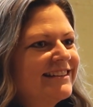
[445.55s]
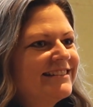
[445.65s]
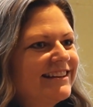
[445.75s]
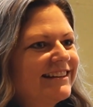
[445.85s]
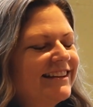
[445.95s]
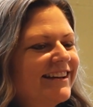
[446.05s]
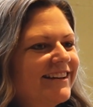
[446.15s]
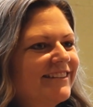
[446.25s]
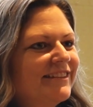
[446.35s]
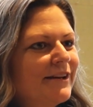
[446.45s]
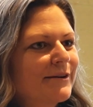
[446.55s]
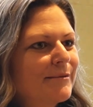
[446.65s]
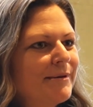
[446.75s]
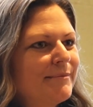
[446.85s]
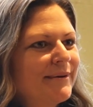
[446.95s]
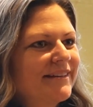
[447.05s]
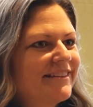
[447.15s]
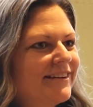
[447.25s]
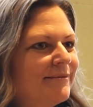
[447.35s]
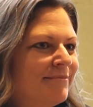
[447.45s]
the younger people out
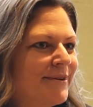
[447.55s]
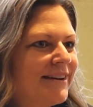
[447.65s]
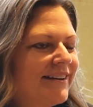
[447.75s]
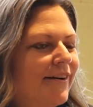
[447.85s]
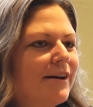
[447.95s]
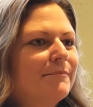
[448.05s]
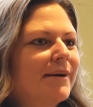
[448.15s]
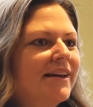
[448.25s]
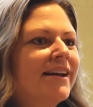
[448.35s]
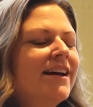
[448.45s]
there putting it on, but